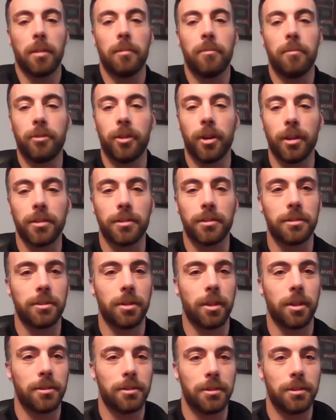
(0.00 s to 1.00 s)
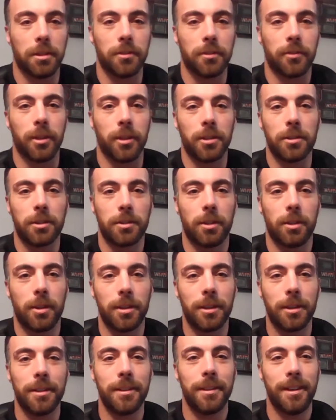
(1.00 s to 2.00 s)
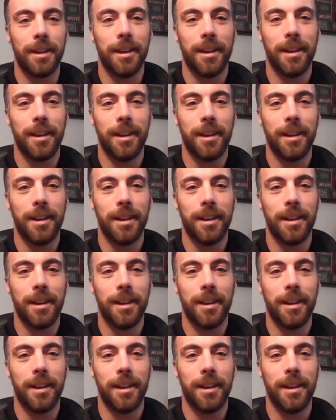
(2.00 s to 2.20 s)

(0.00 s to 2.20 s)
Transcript: jump first. Charles, you just finished talking.